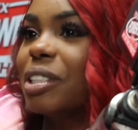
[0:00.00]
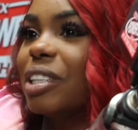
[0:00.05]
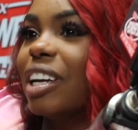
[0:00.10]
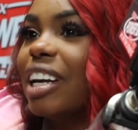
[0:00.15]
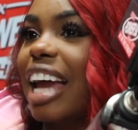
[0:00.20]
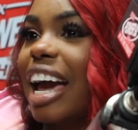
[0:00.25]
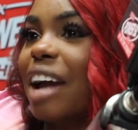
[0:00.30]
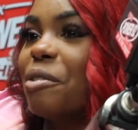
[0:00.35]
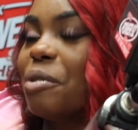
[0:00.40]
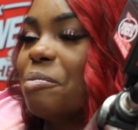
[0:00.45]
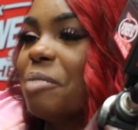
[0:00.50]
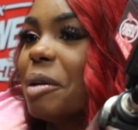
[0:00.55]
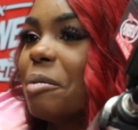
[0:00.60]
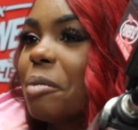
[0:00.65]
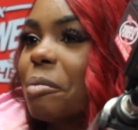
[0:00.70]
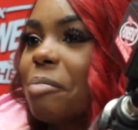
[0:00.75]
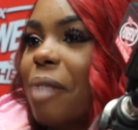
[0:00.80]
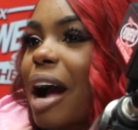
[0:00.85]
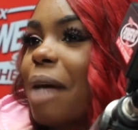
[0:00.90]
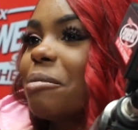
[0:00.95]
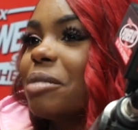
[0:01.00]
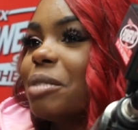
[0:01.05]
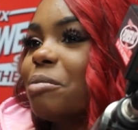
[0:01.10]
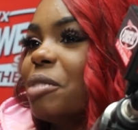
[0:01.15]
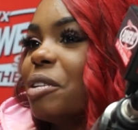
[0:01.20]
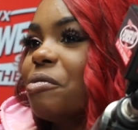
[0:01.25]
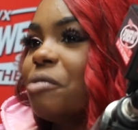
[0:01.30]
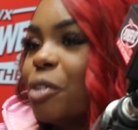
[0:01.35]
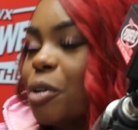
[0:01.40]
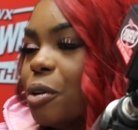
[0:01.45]
So like when people promise
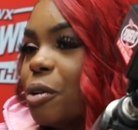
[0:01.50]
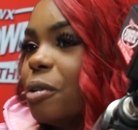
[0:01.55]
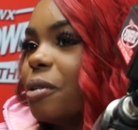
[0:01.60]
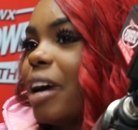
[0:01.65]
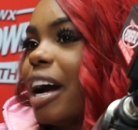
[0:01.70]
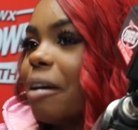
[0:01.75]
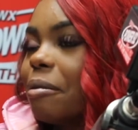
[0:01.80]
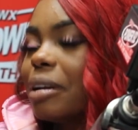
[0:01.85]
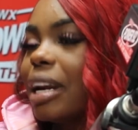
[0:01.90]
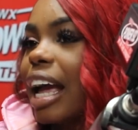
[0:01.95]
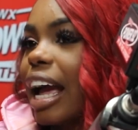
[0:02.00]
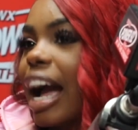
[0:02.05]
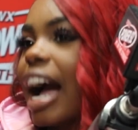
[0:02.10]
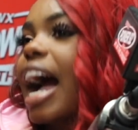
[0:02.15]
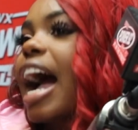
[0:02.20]
me food, I be like,